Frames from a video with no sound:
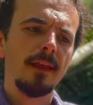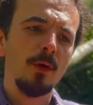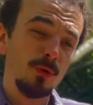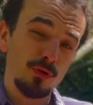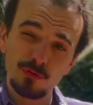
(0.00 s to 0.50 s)

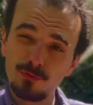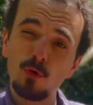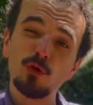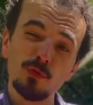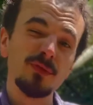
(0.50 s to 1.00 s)
Put those
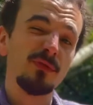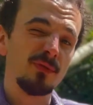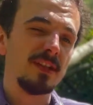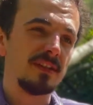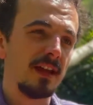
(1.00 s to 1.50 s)
4 groups of
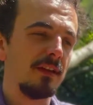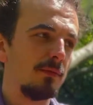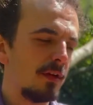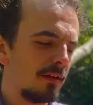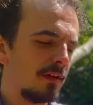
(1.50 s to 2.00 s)
3 together
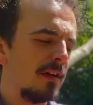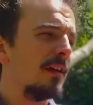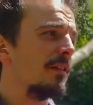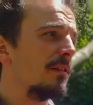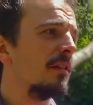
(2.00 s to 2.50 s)
rather.
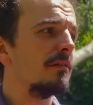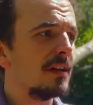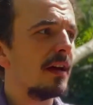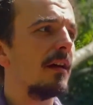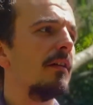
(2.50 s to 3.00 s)
So you're
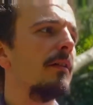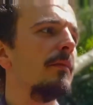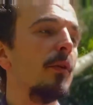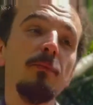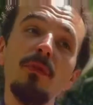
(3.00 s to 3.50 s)
down,
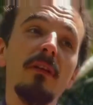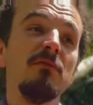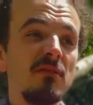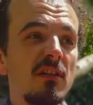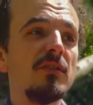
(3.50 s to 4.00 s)
up, right,
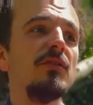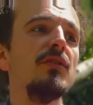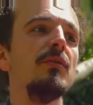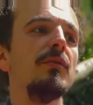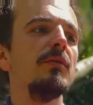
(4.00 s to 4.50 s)
1,
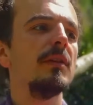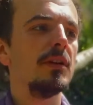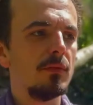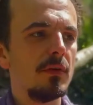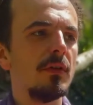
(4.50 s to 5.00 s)
2, 3,
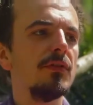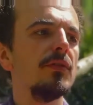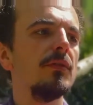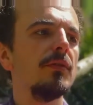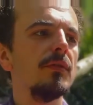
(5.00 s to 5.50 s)
1,
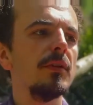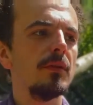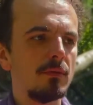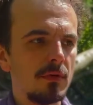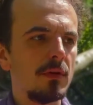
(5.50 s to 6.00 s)
2, 3,
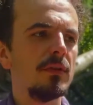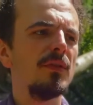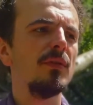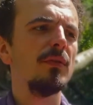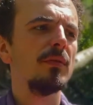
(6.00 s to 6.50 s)
1, 2,
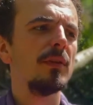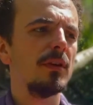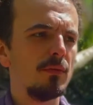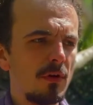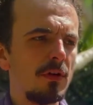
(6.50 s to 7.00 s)
3,
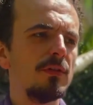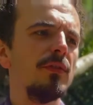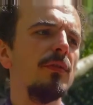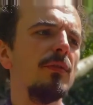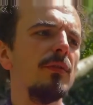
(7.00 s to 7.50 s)
1, 2,
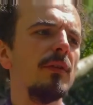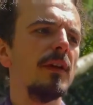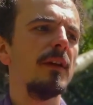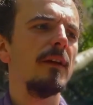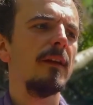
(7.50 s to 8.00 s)

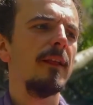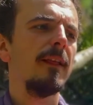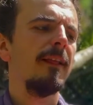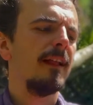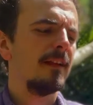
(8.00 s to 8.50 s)

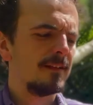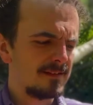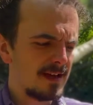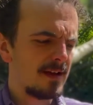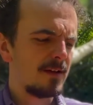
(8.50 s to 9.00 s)
3.
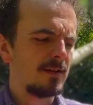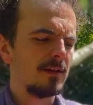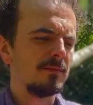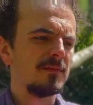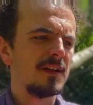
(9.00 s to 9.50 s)
Down,
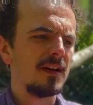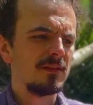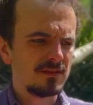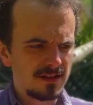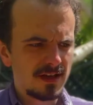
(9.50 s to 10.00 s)
up,
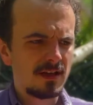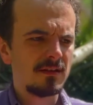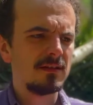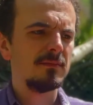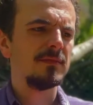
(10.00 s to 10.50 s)
down,
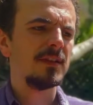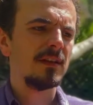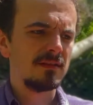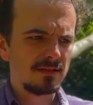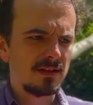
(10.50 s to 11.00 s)
down, up,
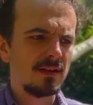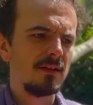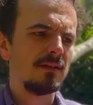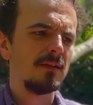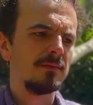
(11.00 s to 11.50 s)
down,
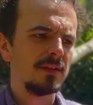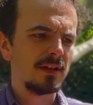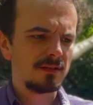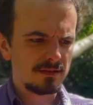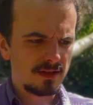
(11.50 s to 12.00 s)
down, up,
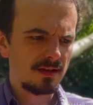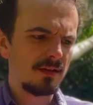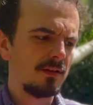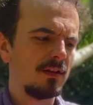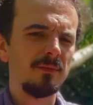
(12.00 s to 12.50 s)
down,
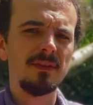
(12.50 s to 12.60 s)
down, up,